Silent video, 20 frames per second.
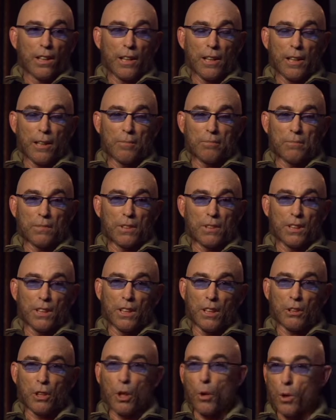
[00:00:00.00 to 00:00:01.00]
uh,
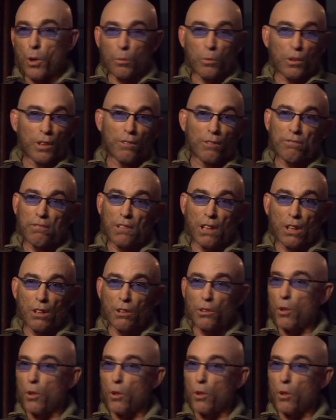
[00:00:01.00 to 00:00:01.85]
you know, going with the flow,